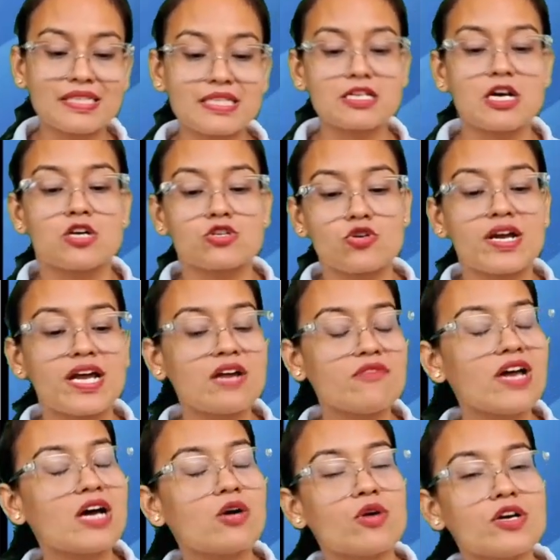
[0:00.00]
So here we are
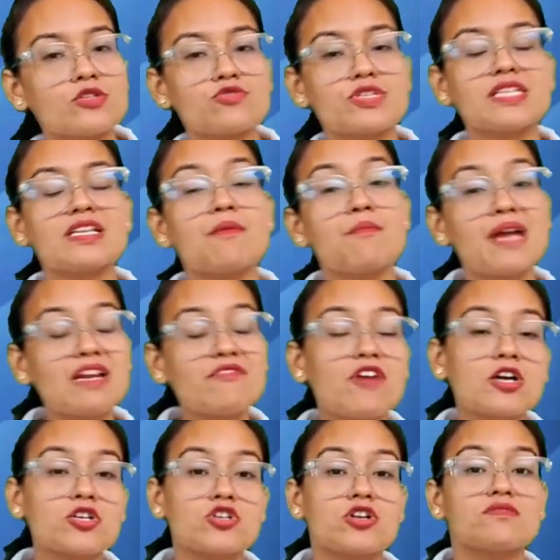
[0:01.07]
going to see the main function
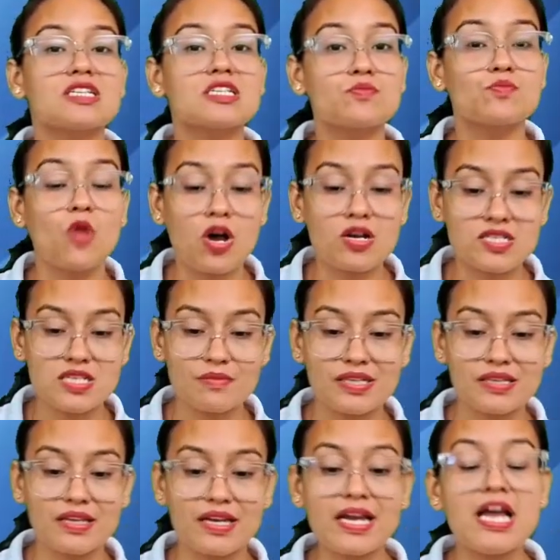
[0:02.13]
of this block
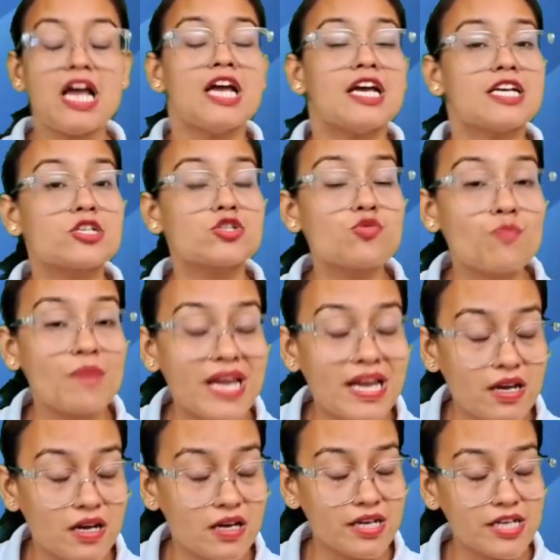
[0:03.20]
samiti is to
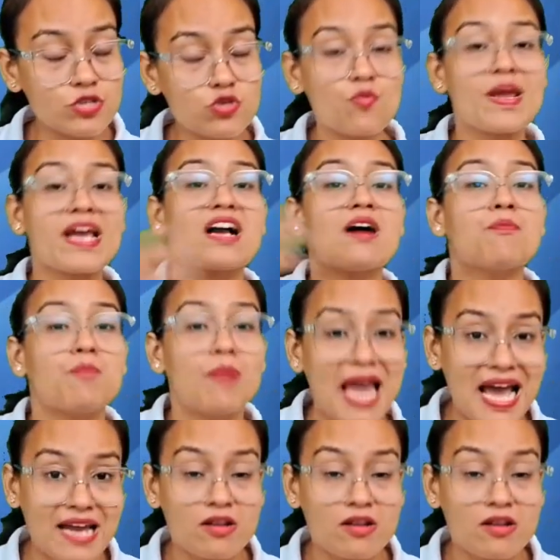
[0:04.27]
make a plan